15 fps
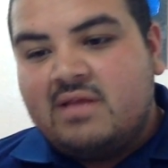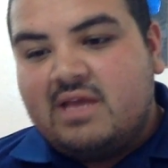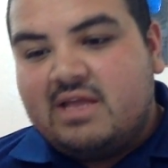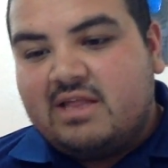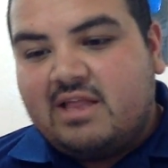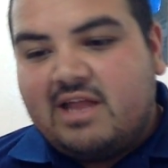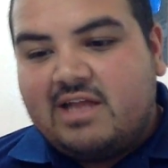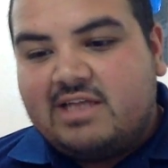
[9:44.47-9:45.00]

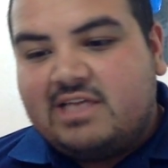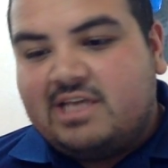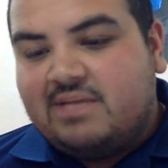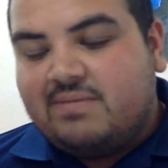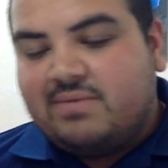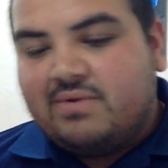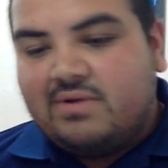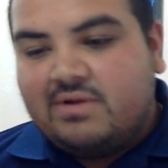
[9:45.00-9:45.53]
is a lot
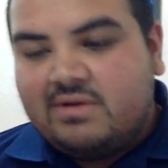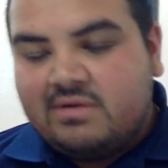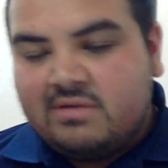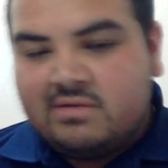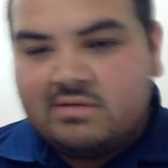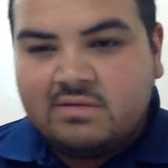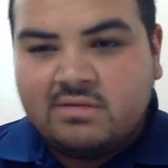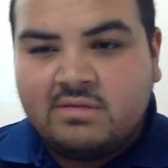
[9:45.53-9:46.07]
cheaper
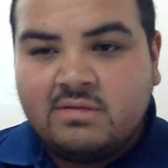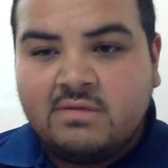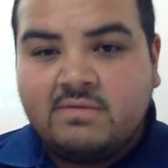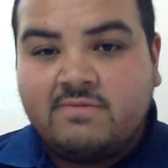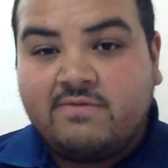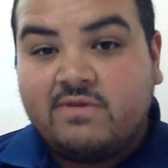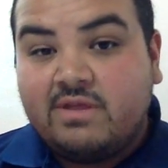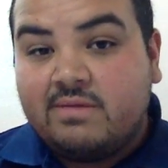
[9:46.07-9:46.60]

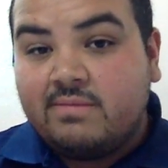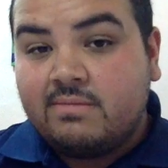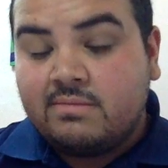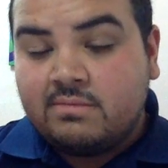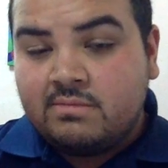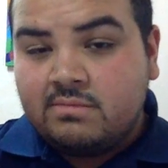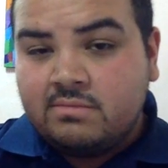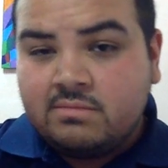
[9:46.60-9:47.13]
for
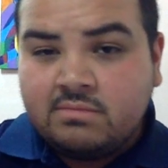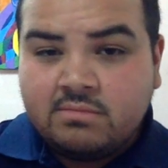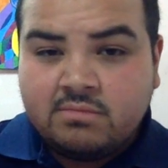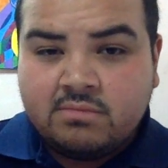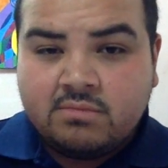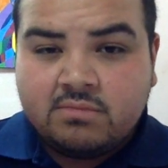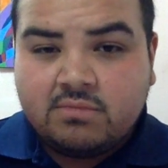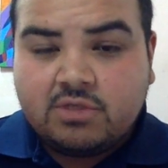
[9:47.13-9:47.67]
them
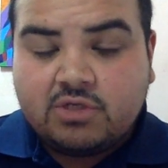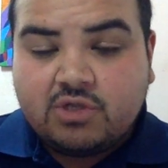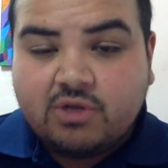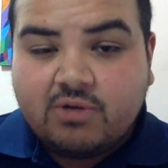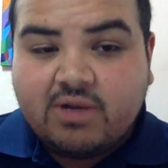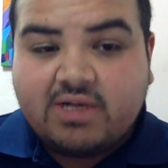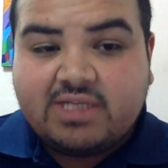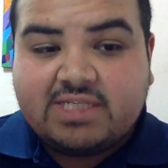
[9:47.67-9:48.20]
to
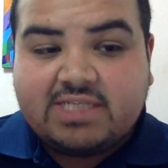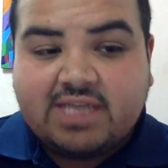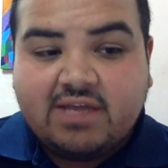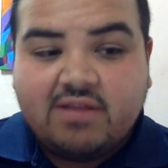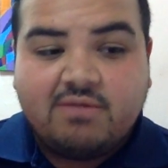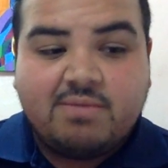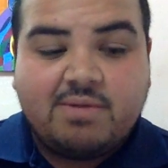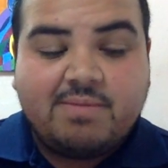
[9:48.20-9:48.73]
turn around and
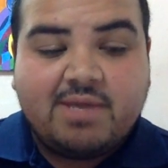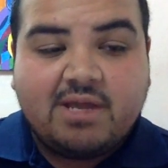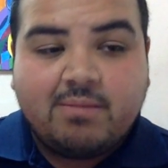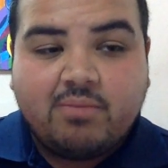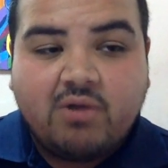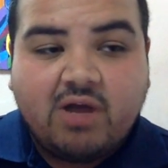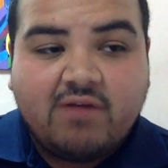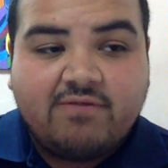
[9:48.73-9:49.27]
sell them and make a
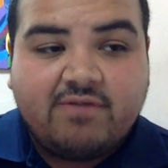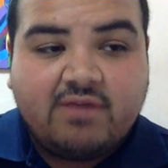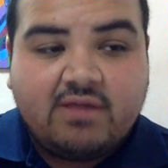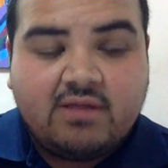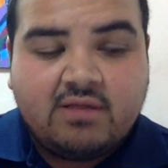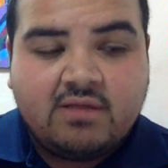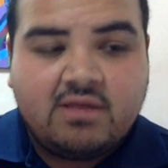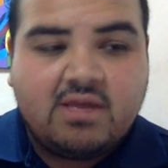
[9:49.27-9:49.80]
profit.
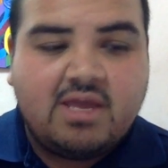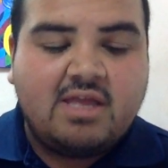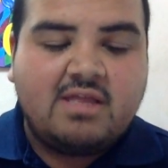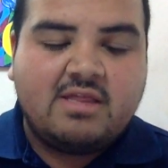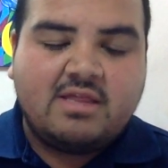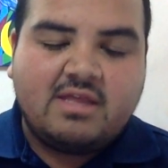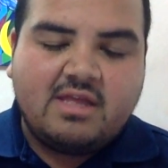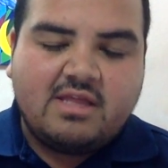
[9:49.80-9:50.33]
And
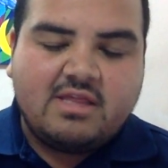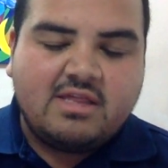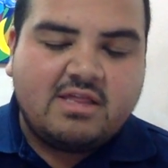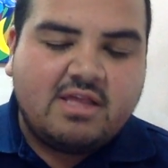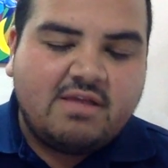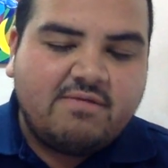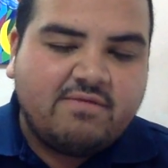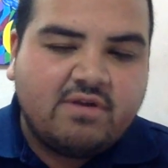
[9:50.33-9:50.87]
it's the
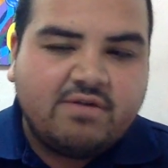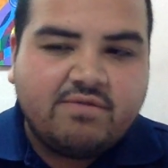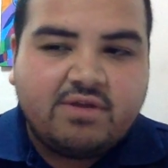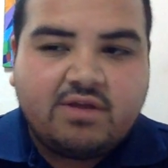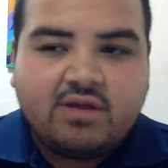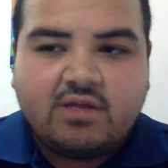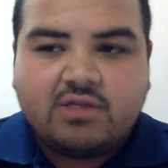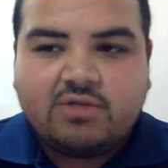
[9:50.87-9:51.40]
same for every
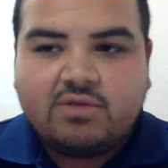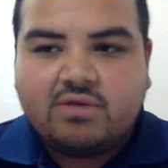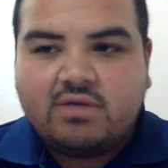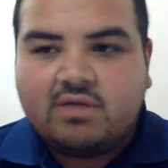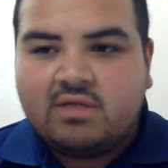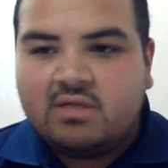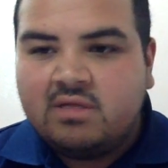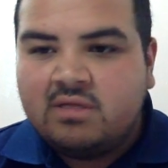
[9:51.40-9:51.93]

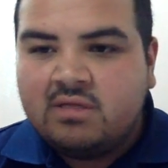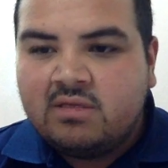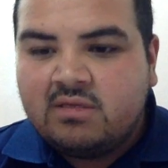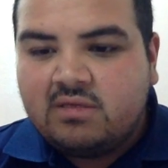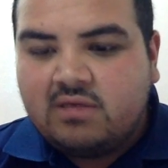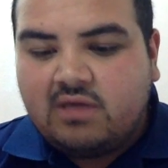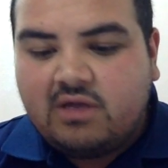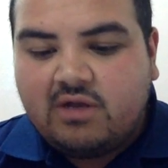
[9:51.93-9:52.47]
country.
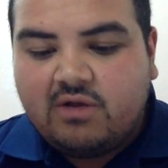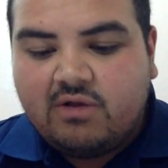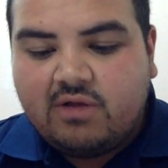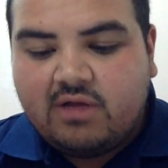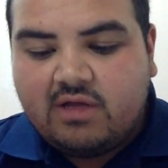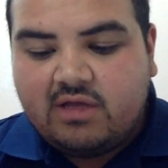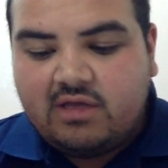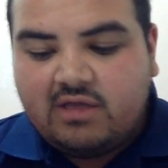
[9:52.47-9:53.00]

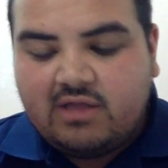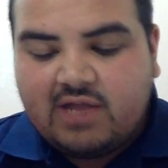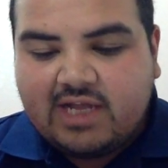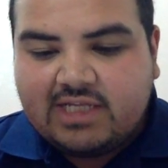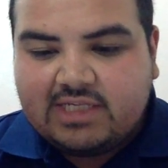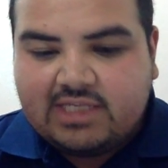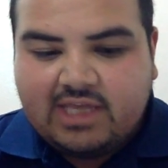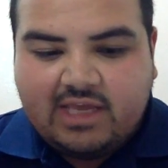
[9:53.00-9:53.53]

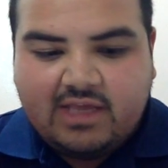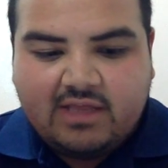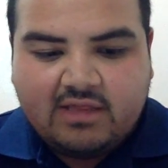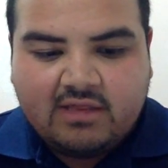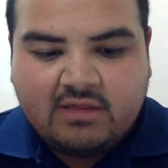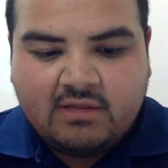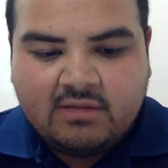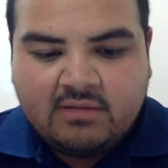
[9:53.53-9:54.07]
United
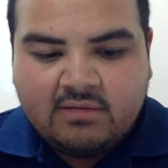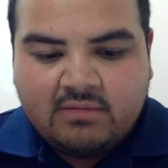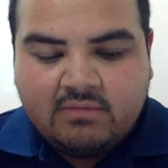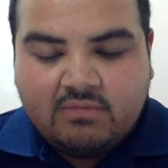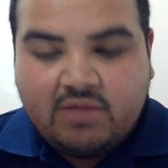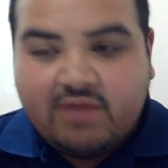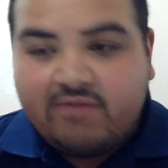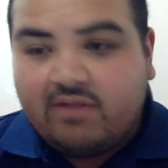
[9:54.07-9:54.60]
States,
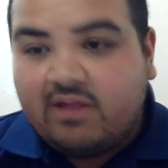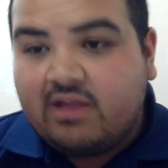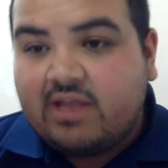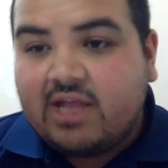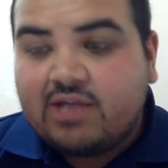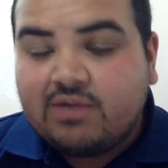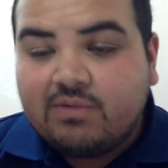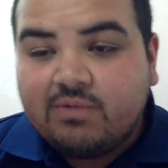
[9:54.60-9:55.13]
we have a lot of
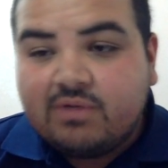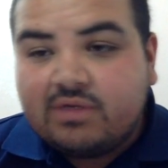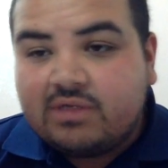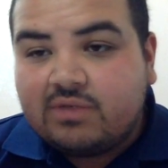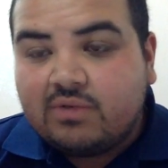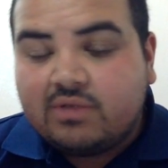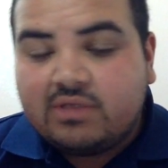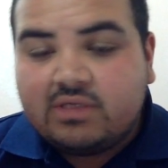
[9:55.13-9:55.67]
natural
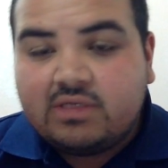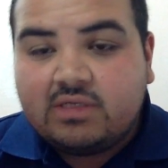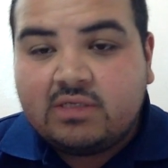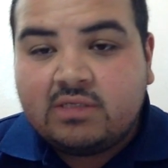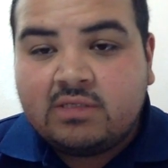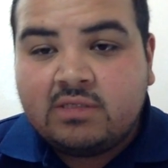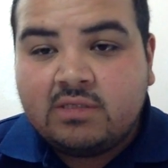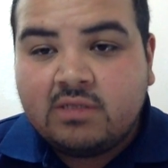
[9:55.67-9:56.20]

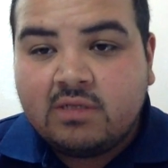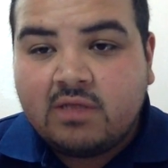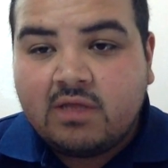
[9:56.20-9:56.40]
resources,